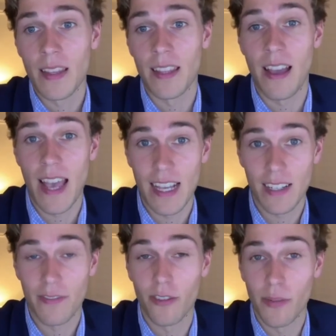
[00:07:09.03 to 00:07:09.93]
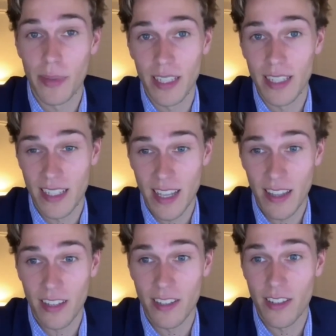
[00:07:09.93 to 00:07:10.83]
Now, housing affordability is
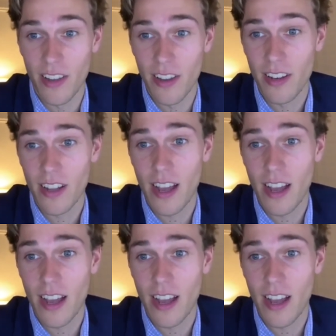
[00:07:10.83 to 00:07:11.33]
another concern.